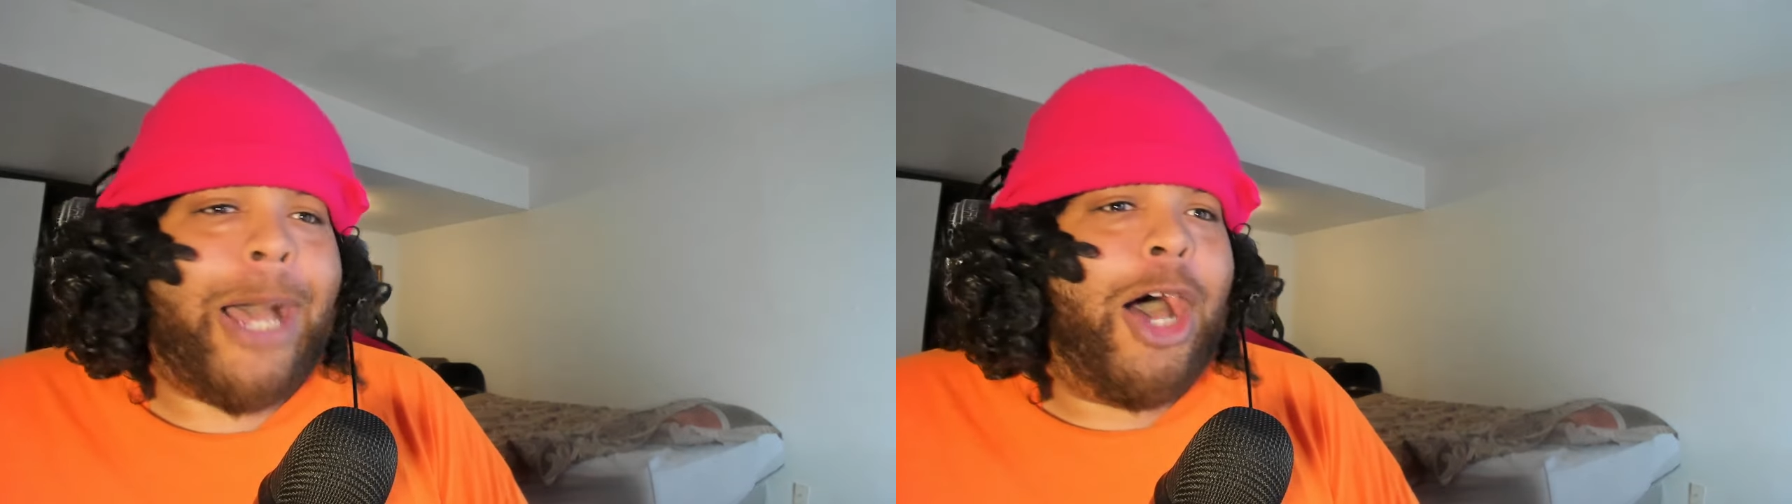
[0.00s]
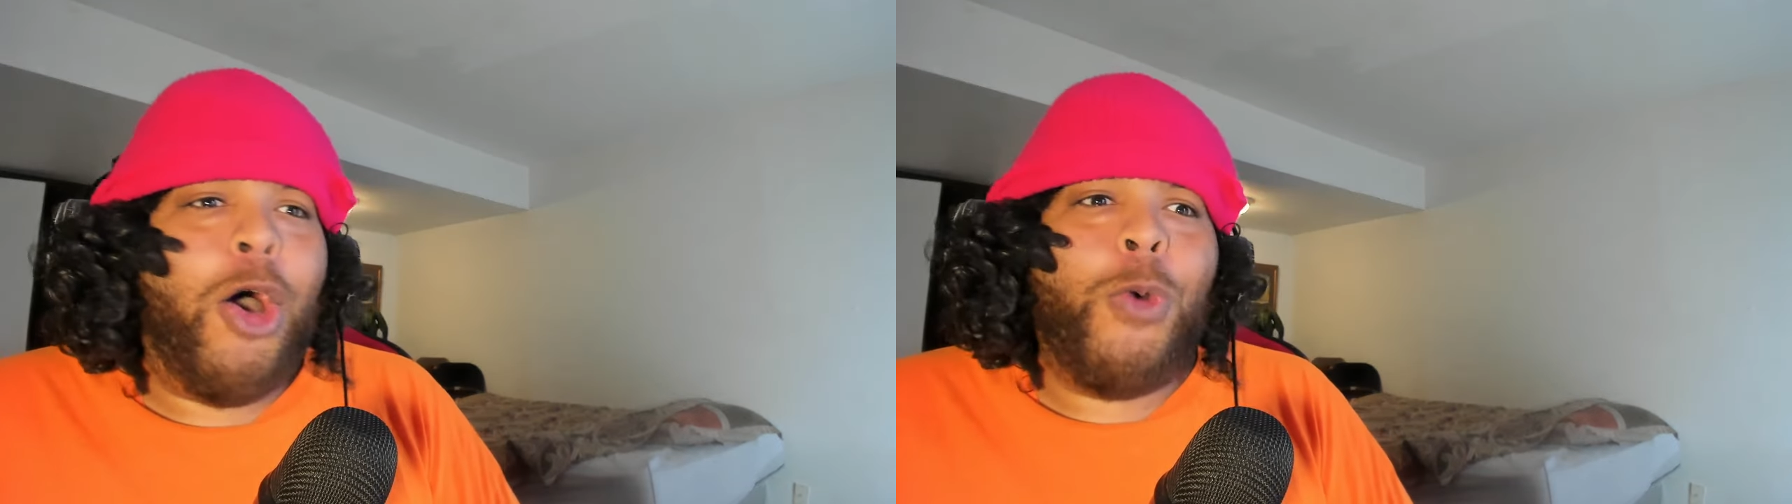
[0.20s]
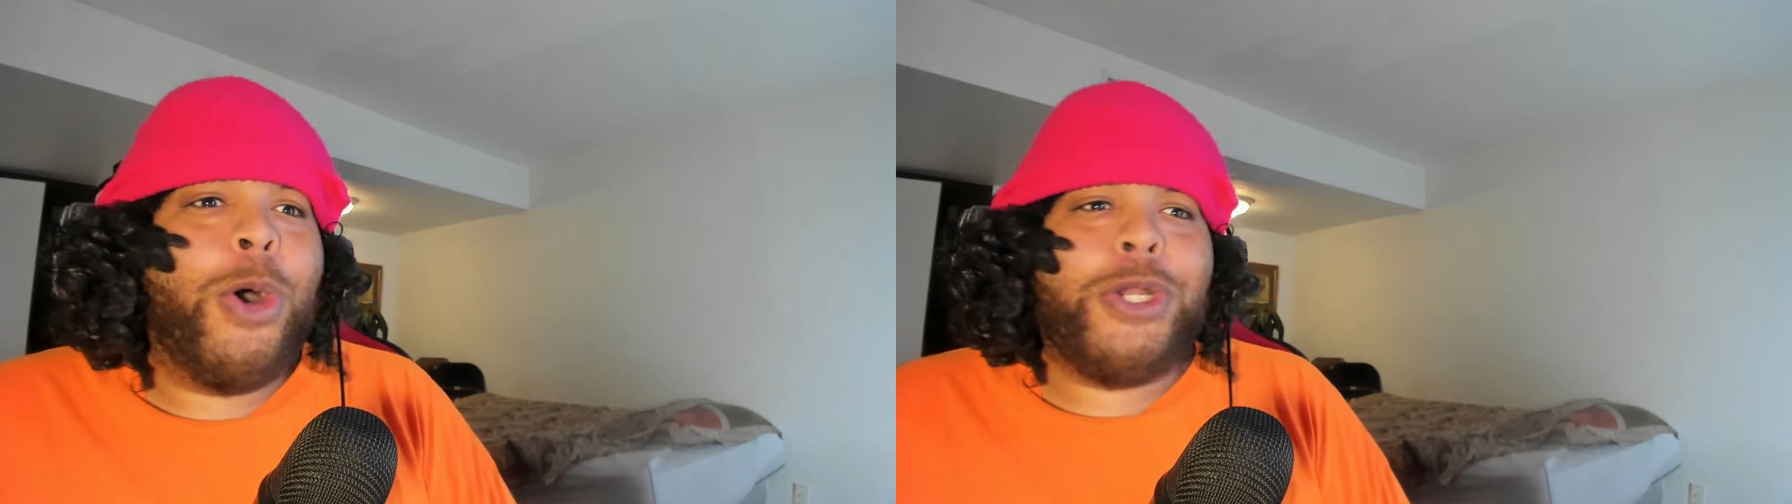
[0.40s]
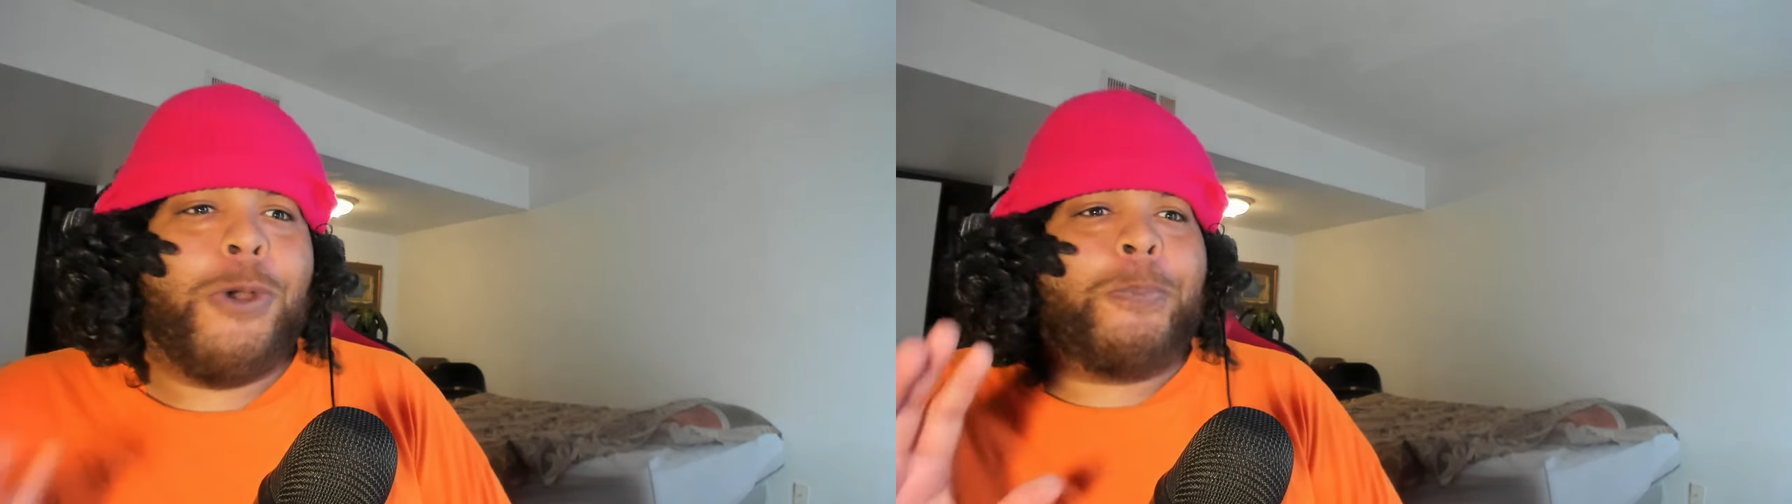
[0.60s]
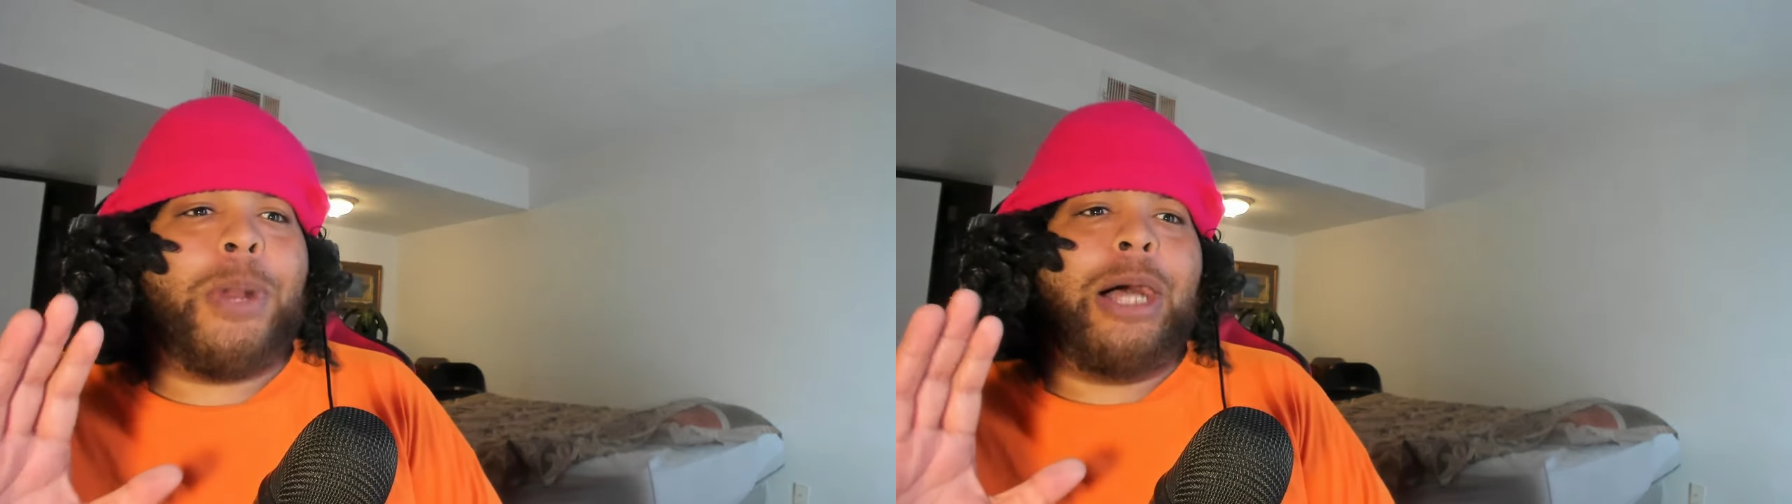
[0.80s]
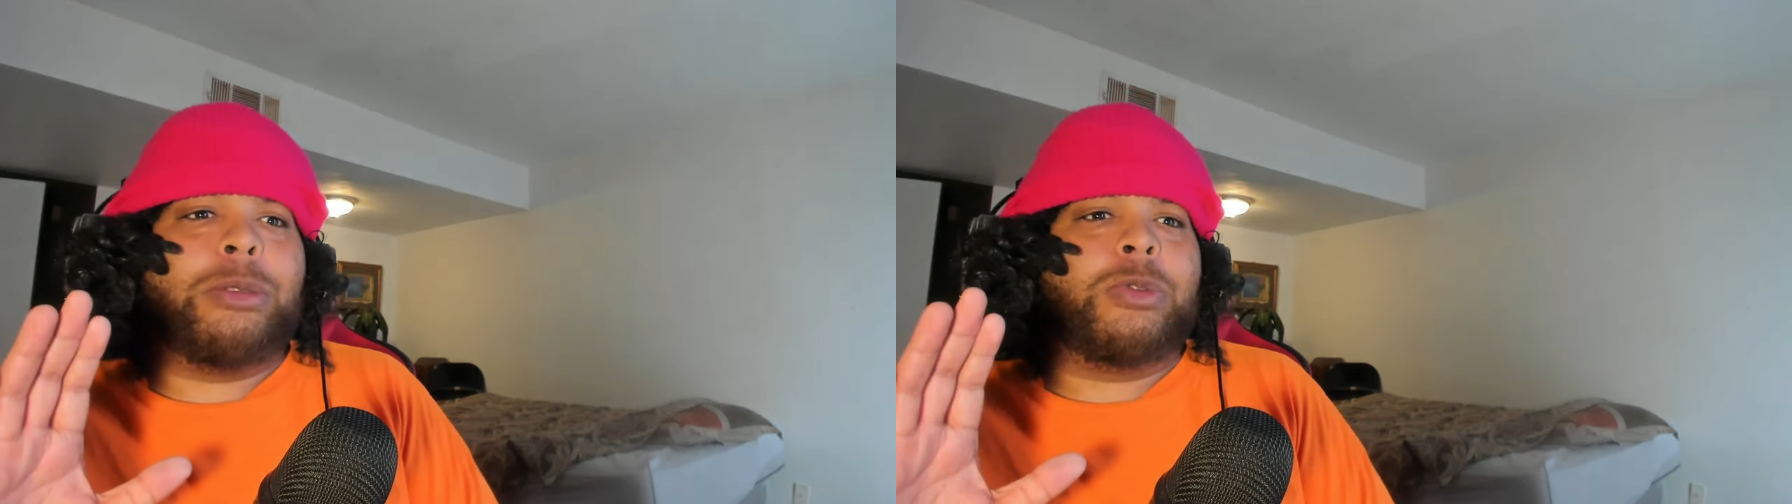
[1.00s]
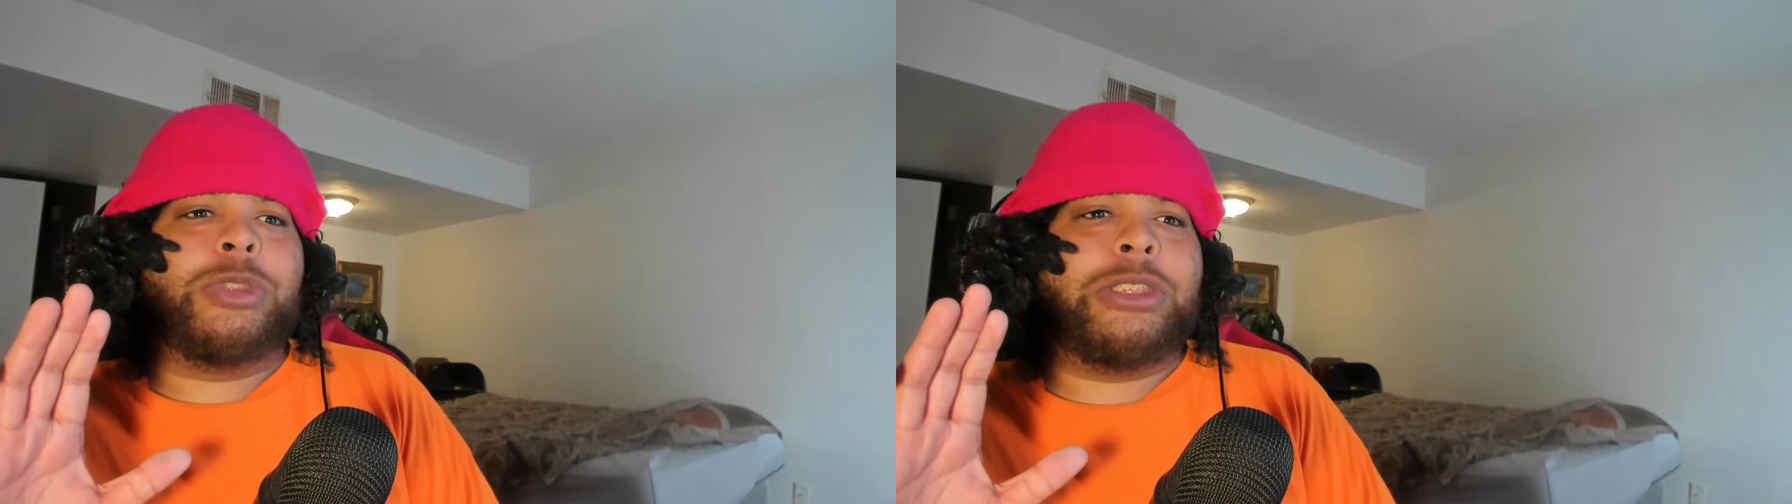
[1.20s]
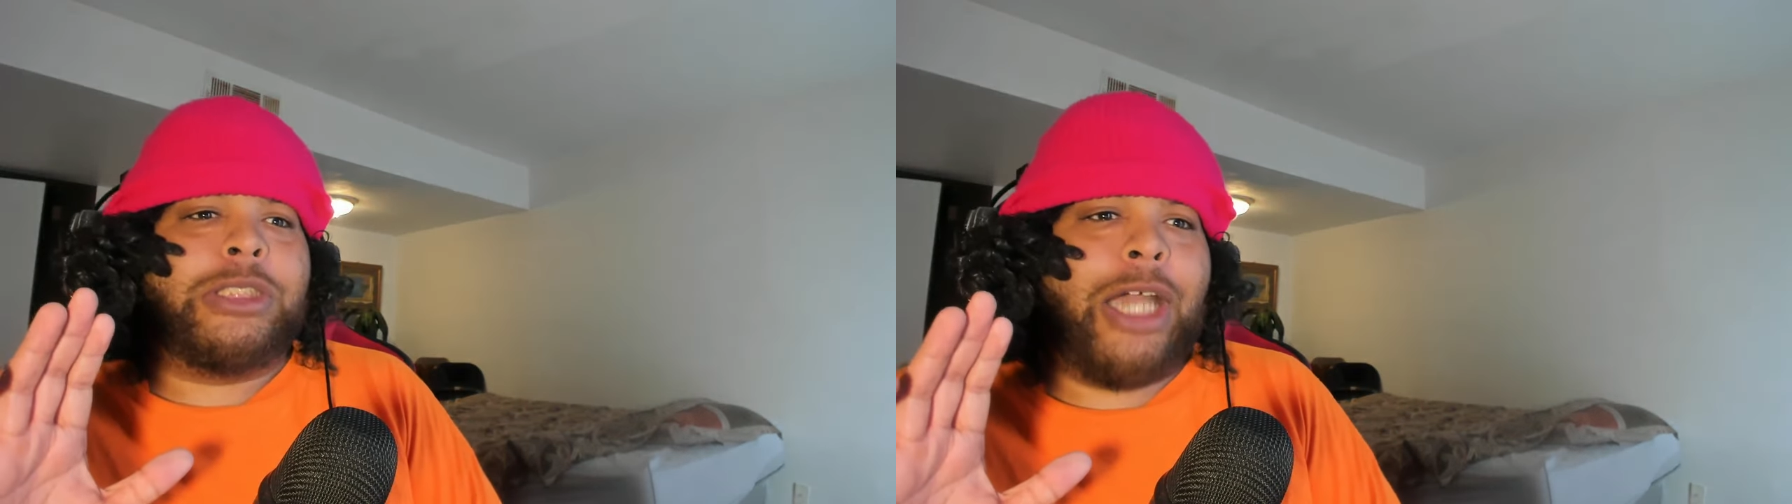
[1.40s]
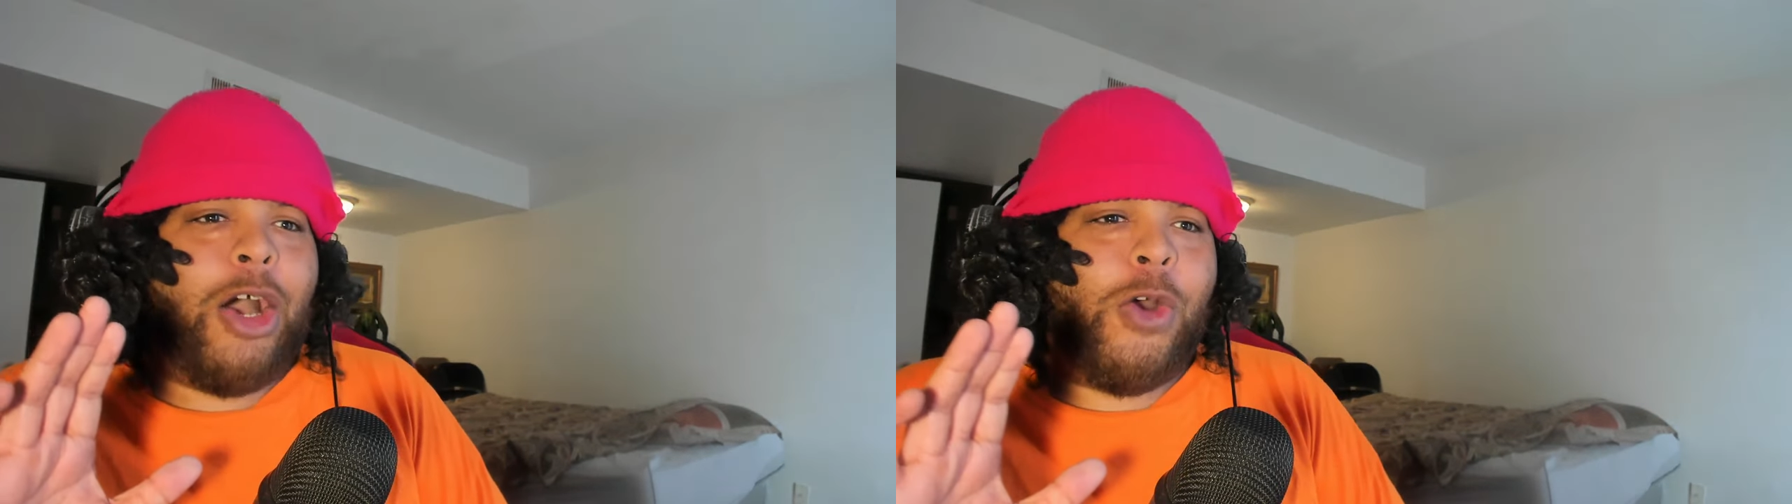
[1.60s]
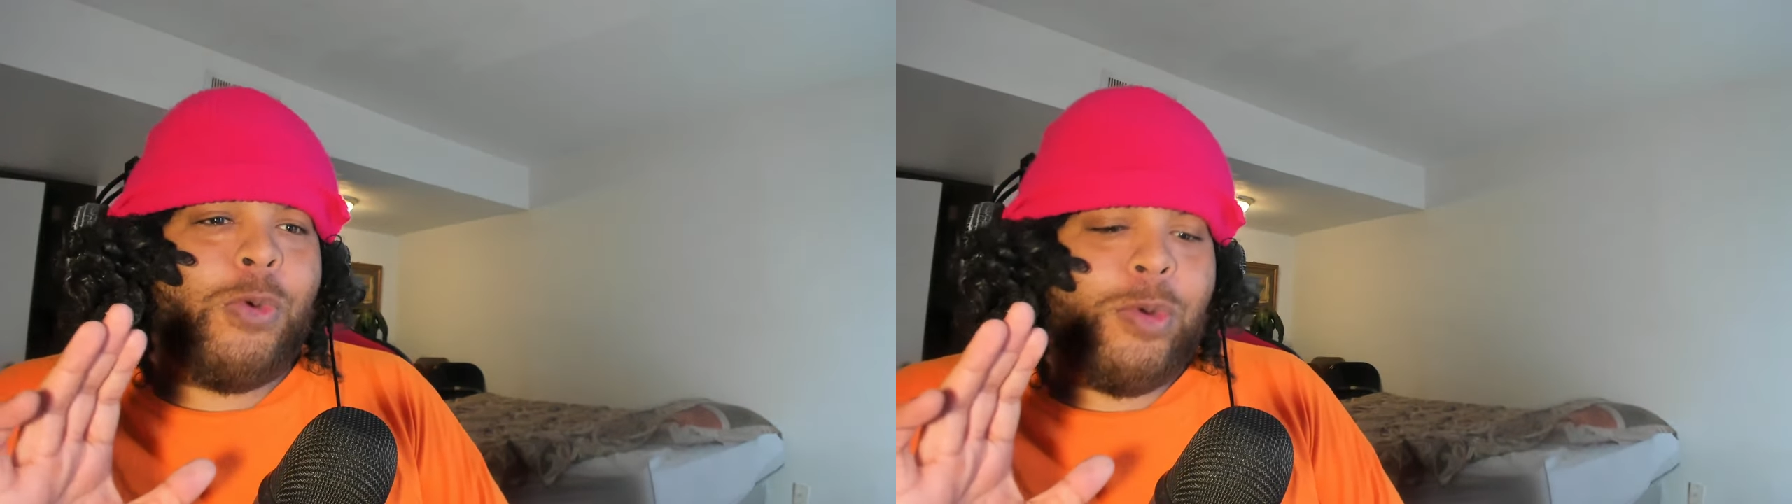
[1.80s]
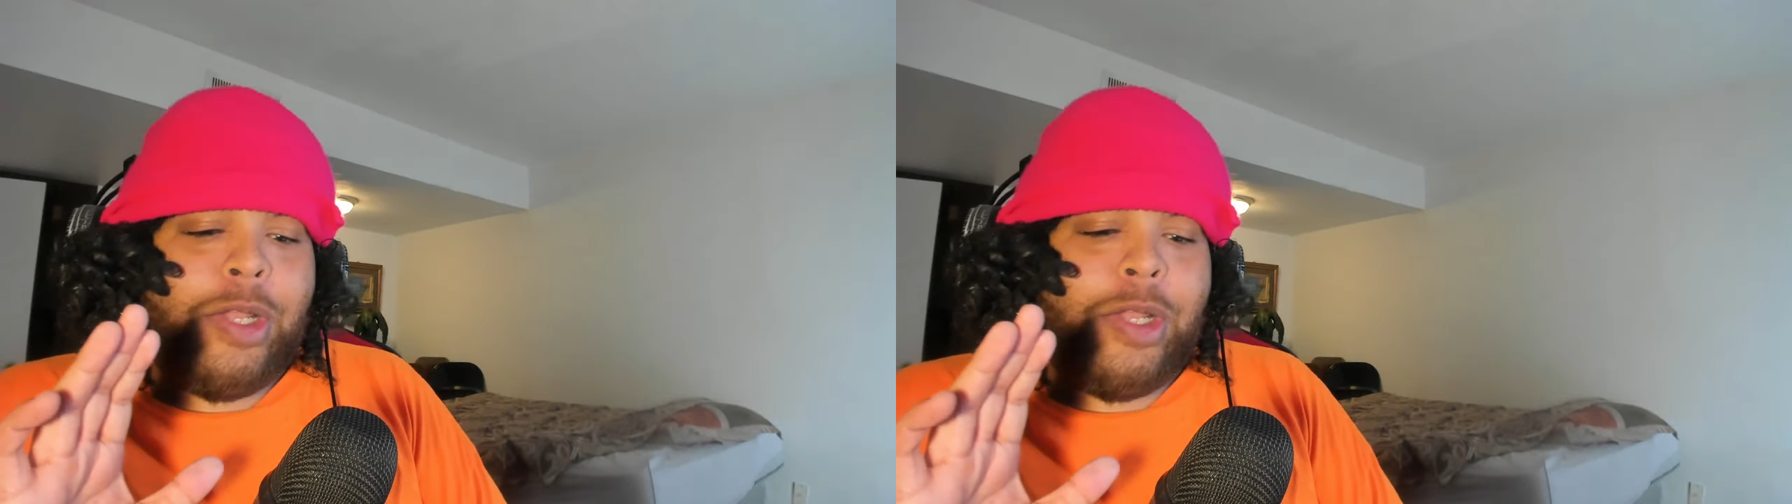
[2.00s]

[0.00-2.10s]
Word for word: I don't want no problems with you, dog.